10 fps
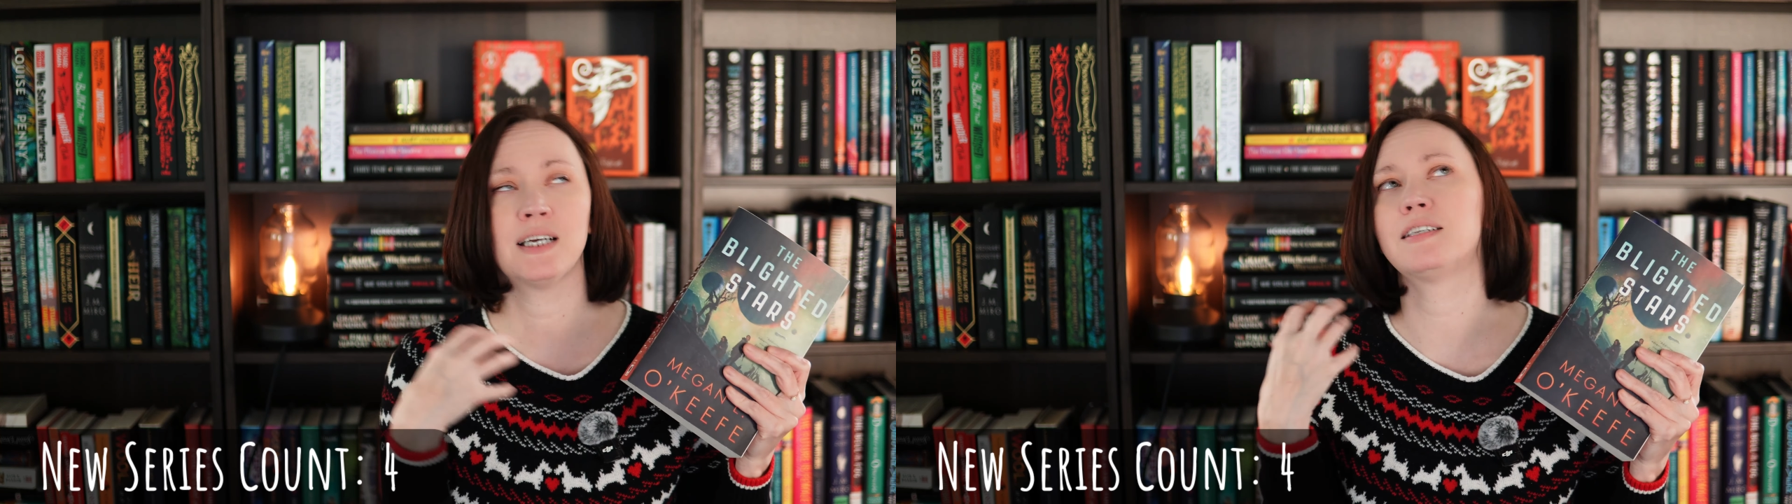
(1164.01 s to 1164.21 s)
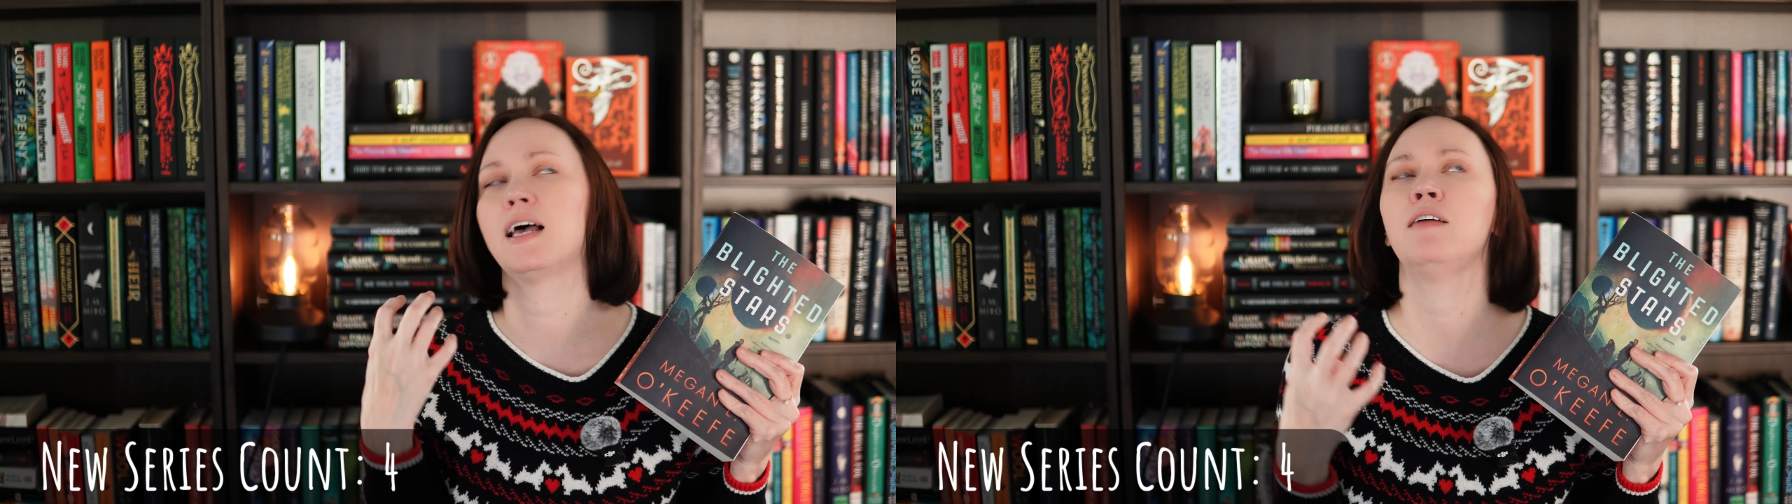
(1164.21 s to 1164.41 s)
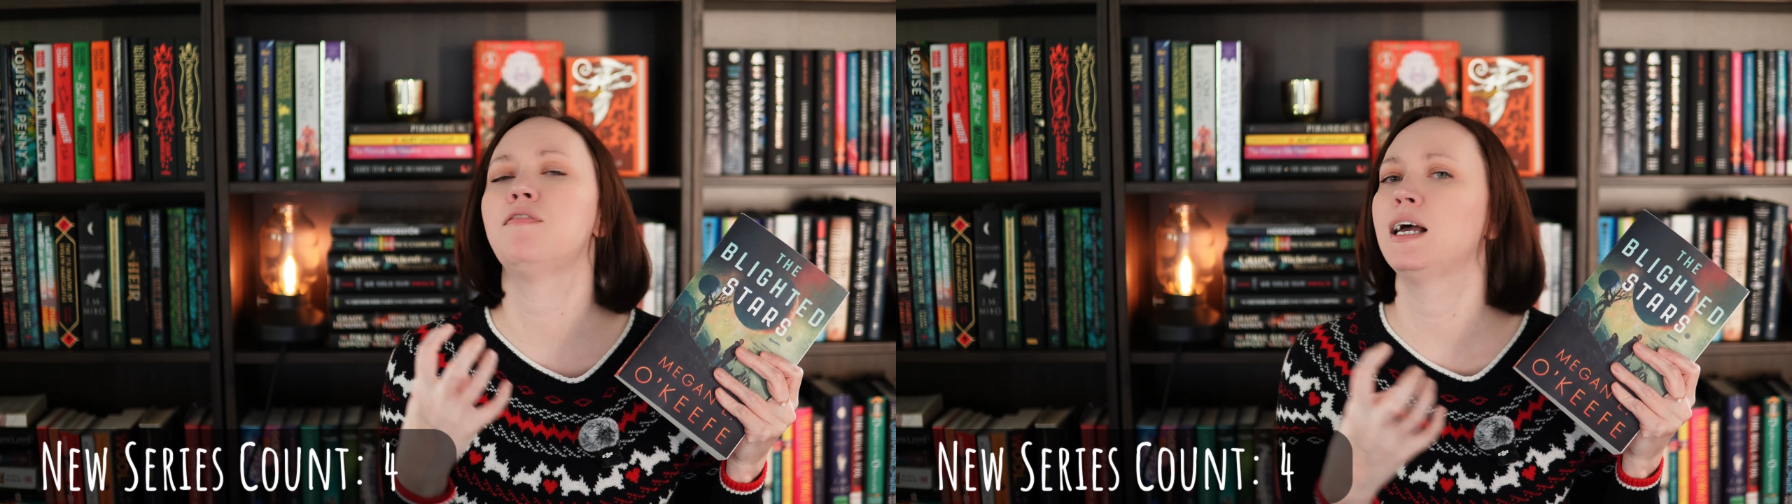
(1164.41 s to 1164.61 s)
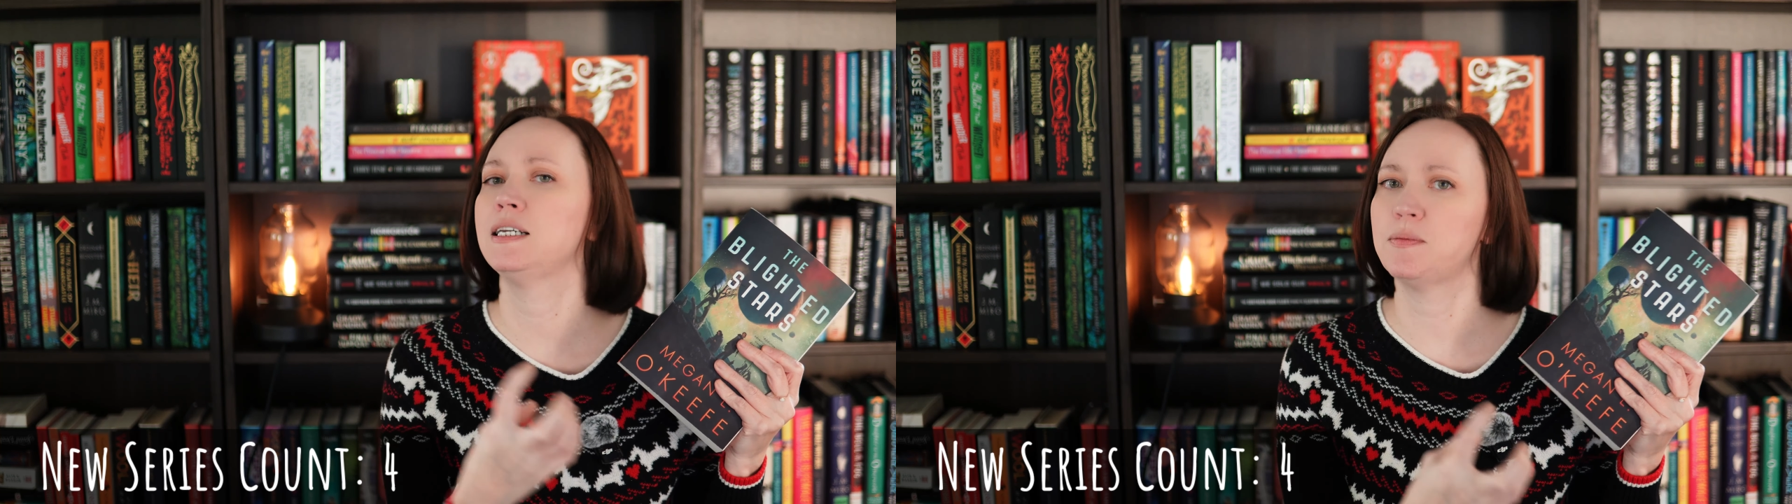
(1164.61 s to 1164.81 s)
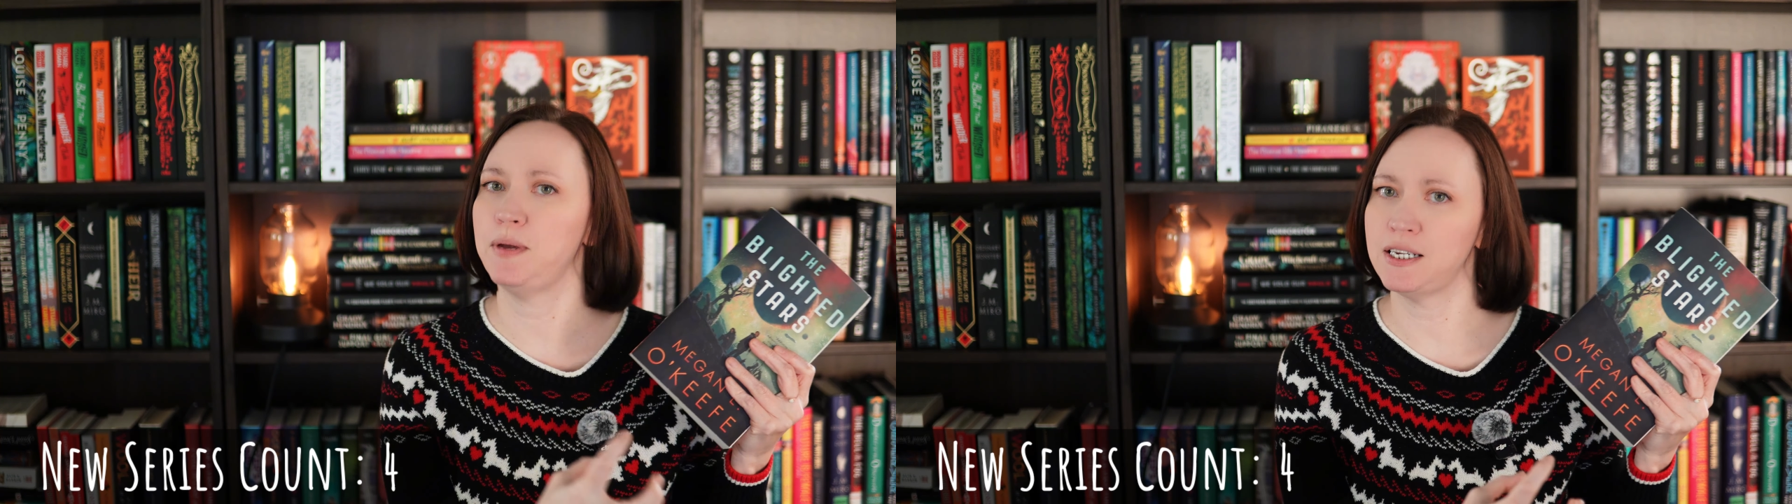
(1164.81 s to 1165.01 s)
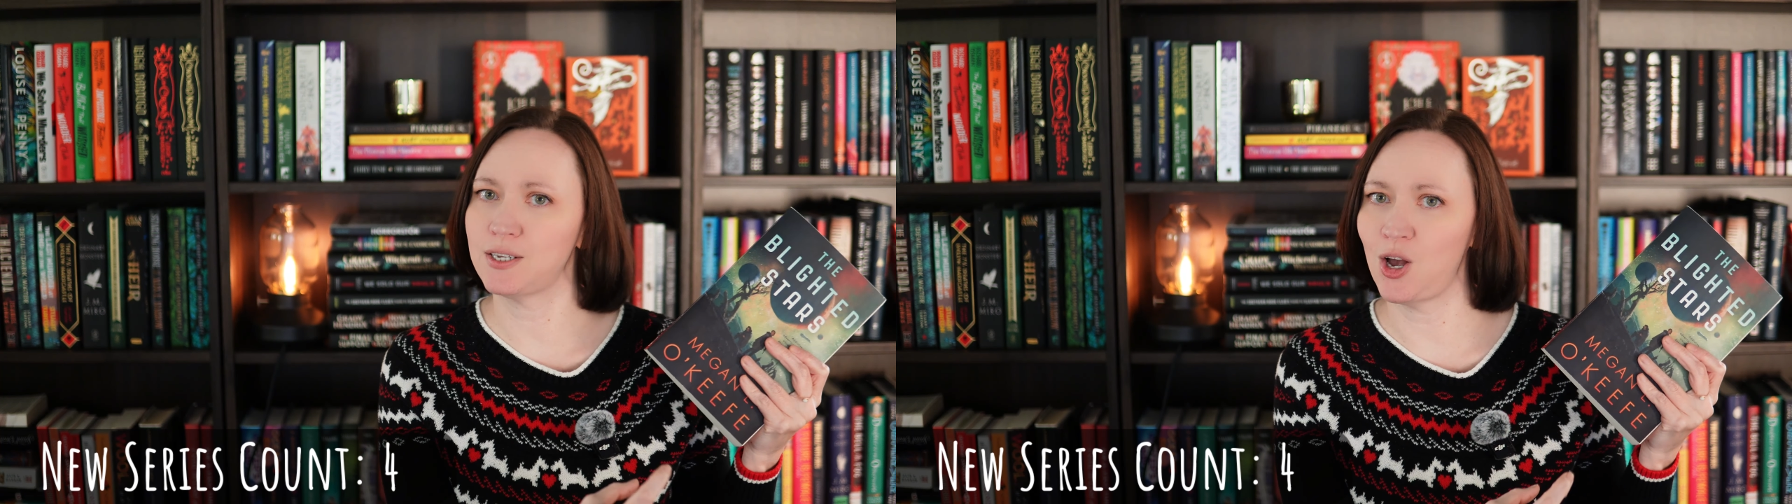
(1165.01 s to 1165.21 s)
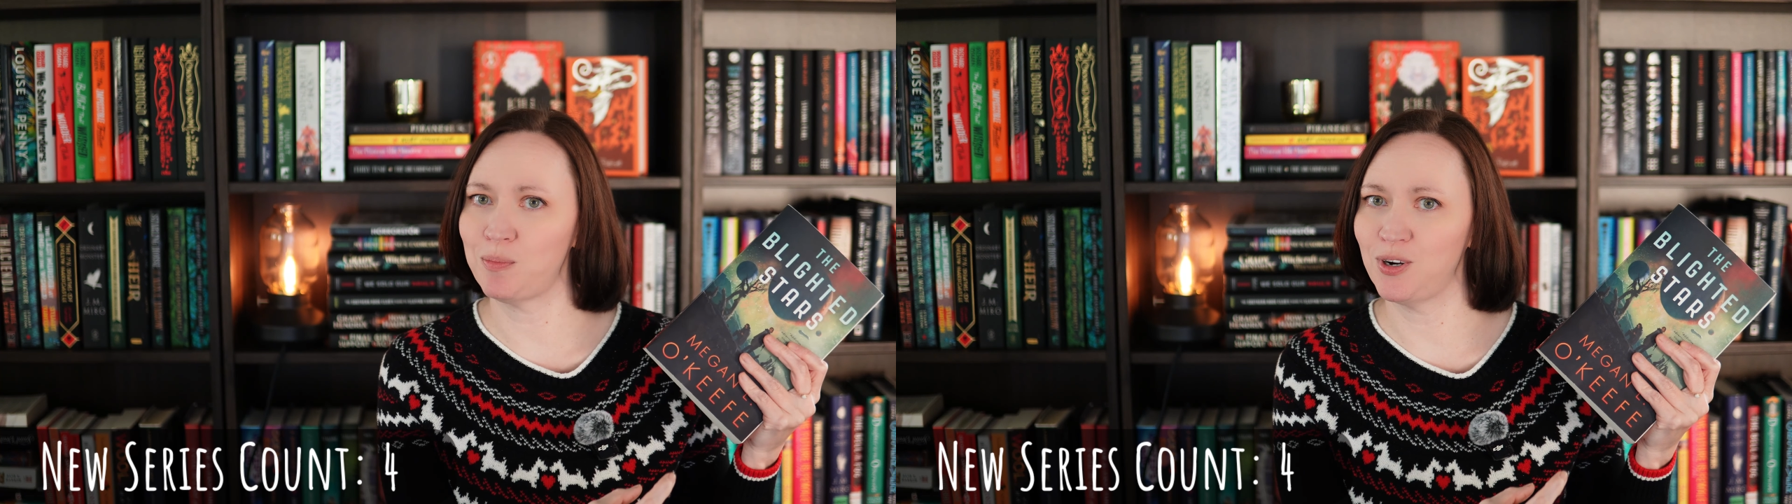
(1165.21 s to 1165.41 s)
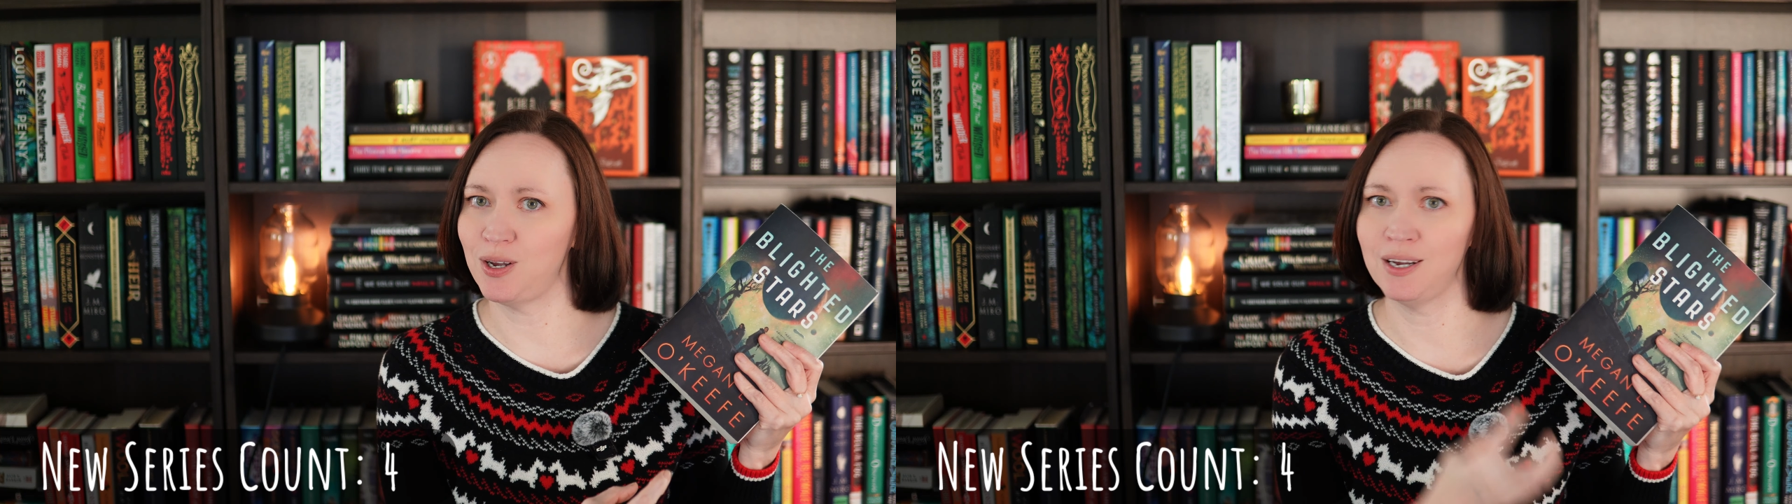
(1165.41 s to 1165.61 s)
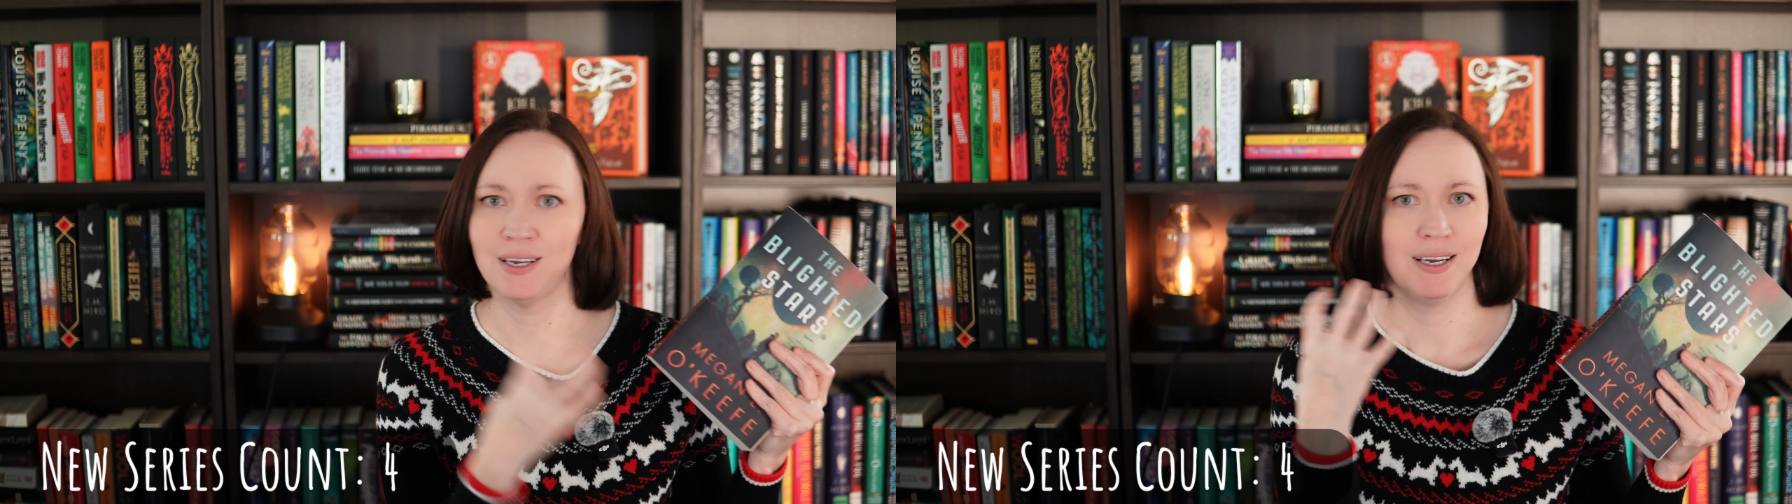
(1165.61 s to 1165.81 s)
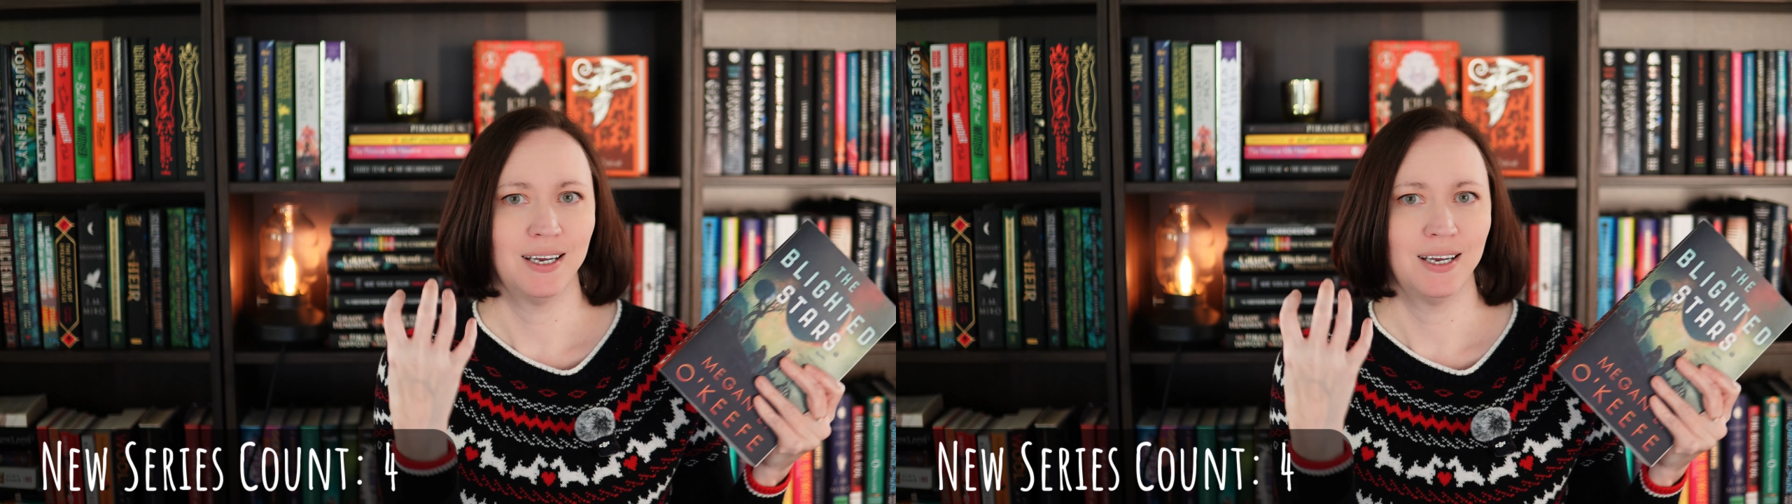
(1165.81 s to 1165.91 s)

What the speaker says: sci-fi space opera.